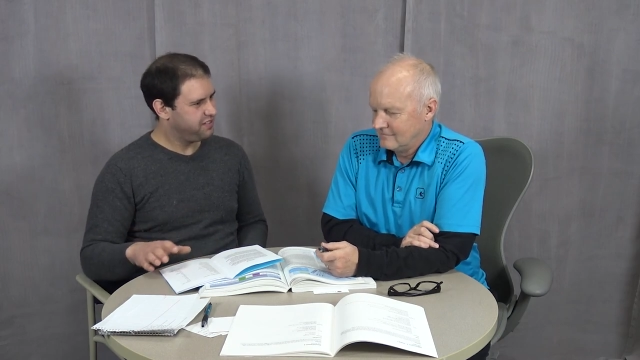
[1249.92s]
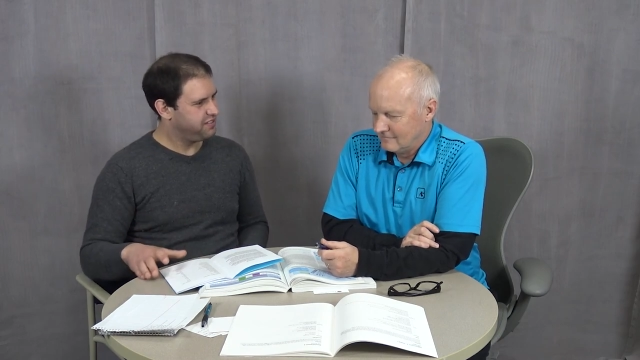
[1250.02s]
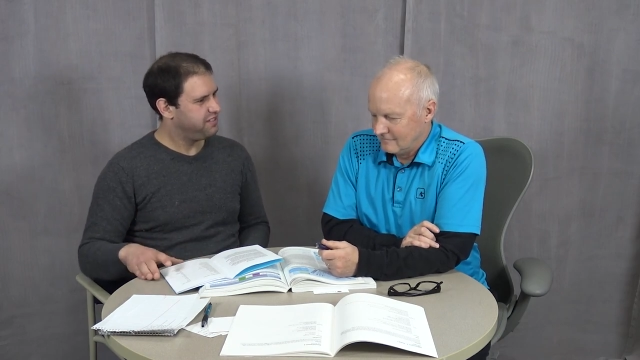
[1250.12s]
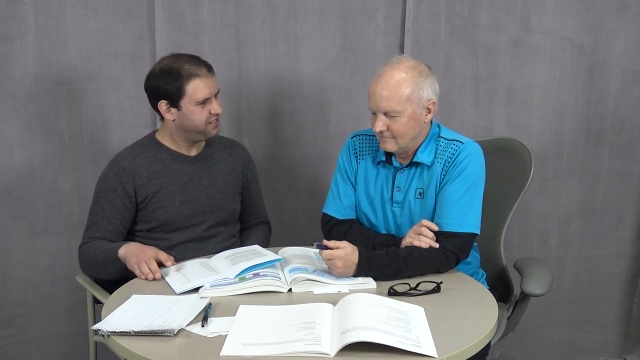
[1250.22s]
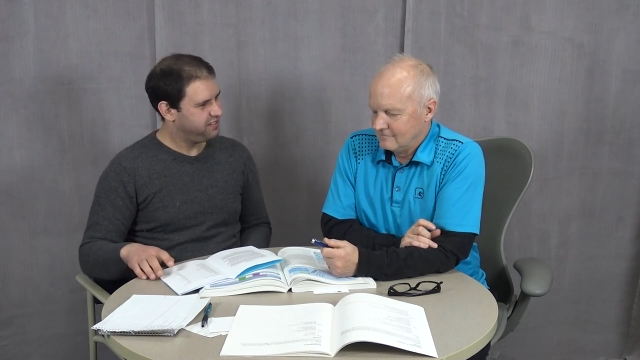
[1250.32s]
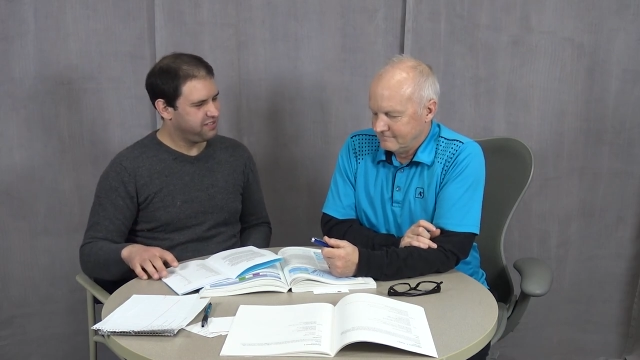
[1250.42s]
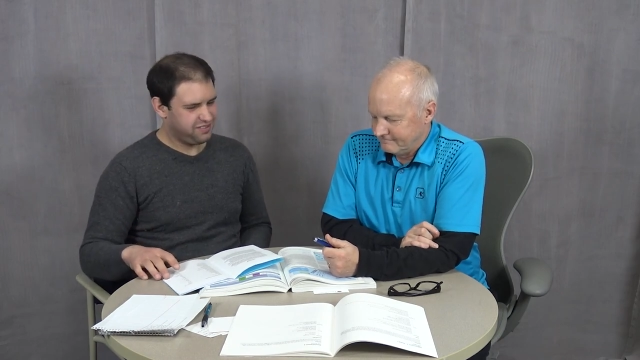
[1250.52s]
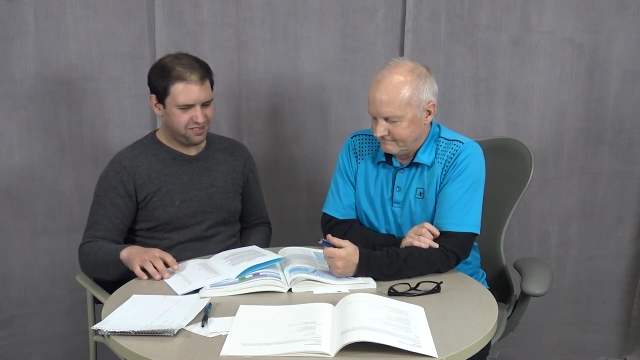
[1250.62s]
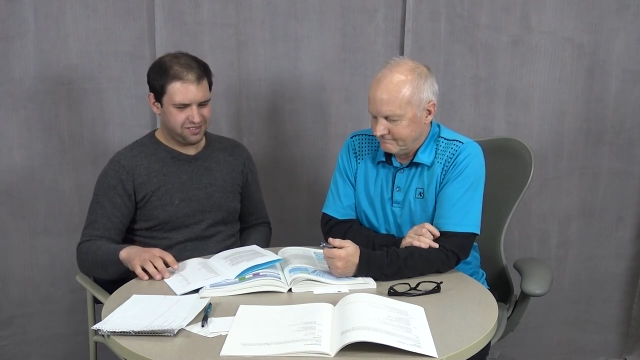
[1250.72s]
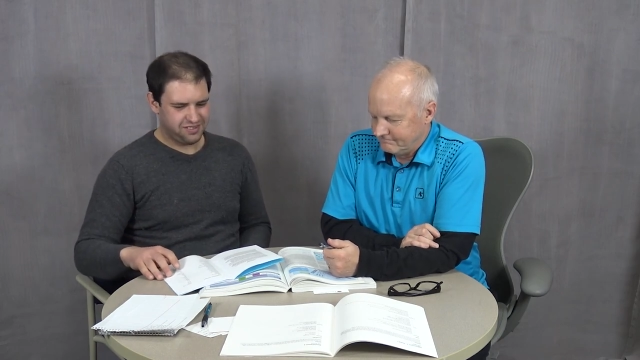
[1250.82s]

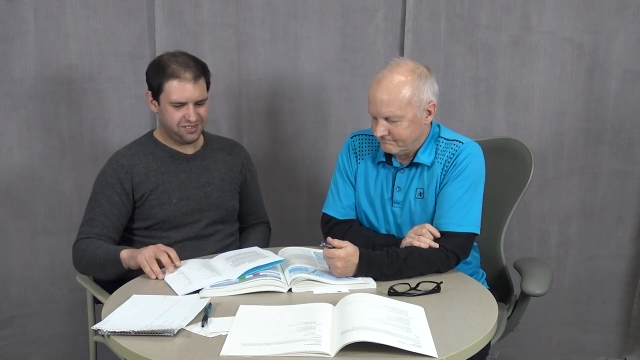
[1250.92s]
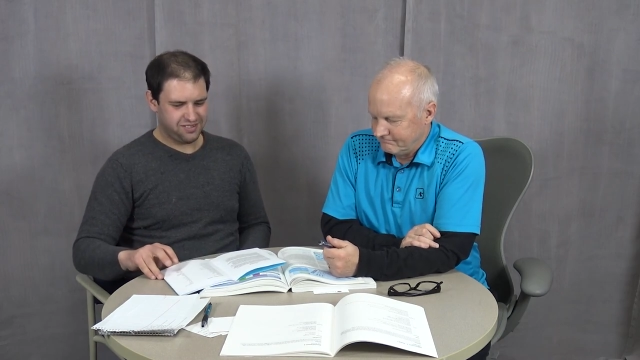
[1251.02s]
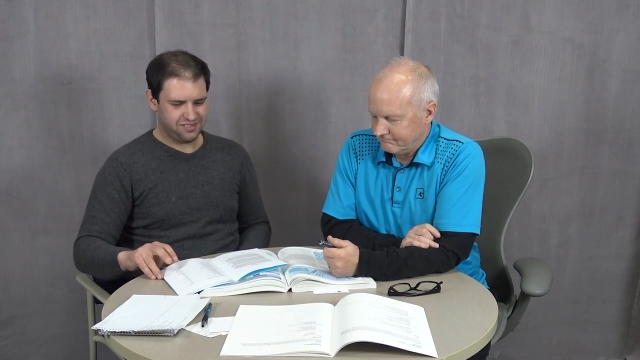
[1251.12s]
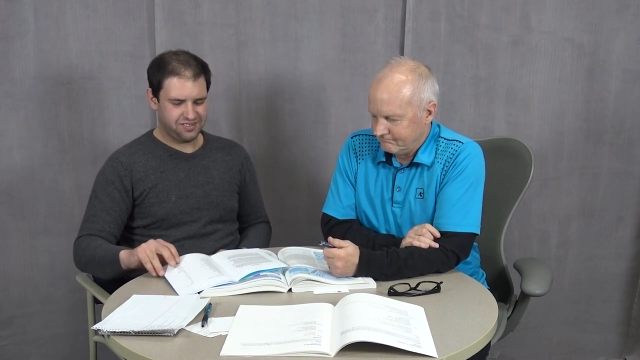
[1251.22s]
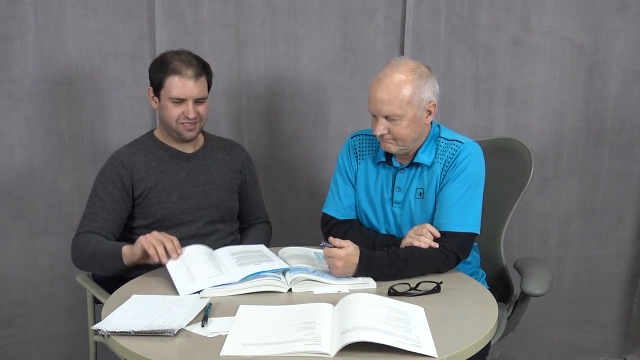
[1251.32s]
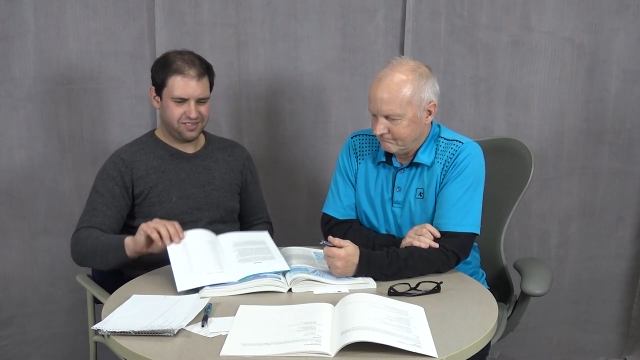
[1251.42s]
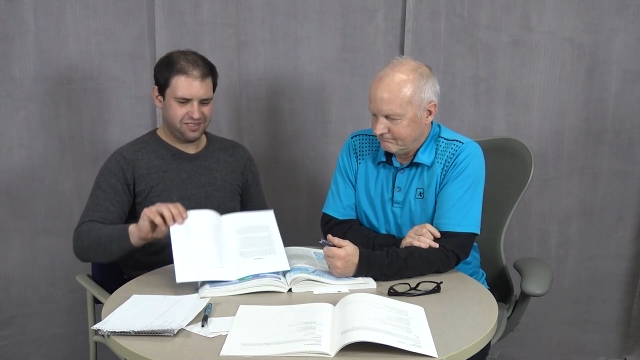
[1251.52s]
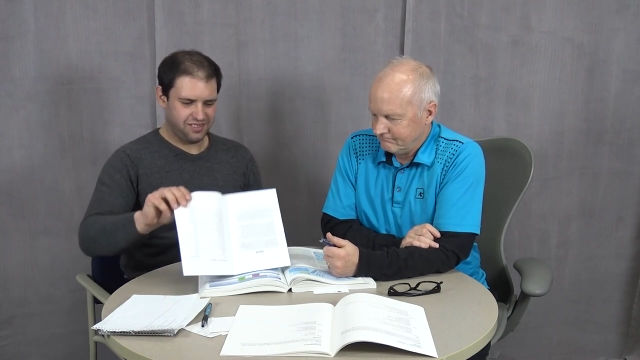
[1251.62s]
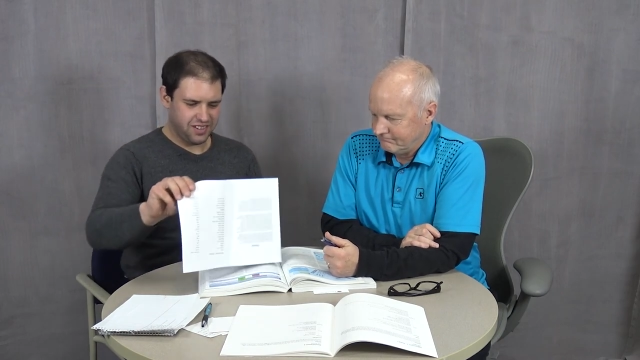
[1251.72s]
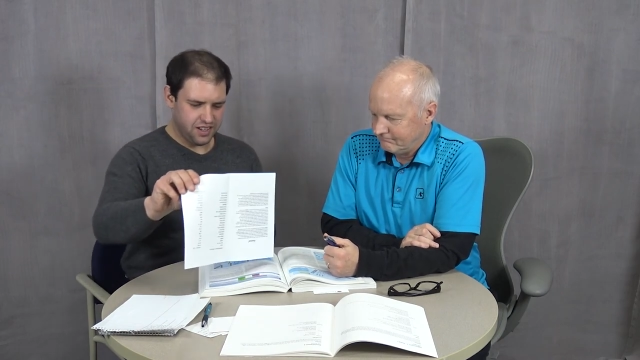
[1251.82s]

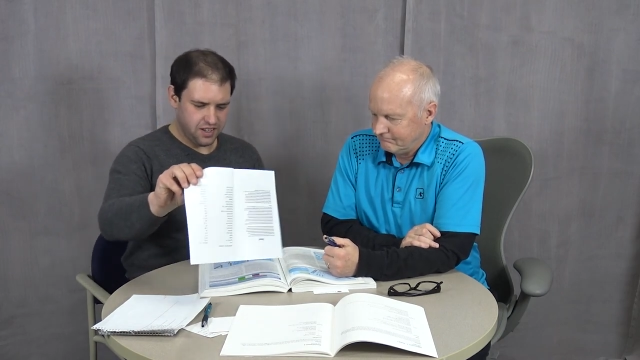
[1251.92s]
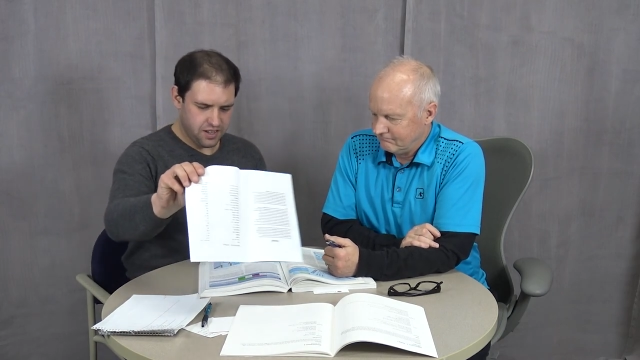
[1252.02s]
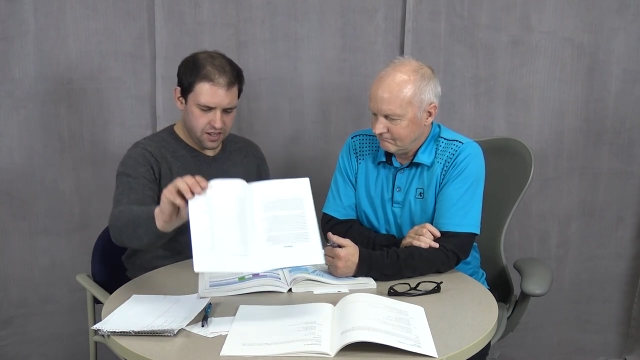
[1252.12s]
(silence)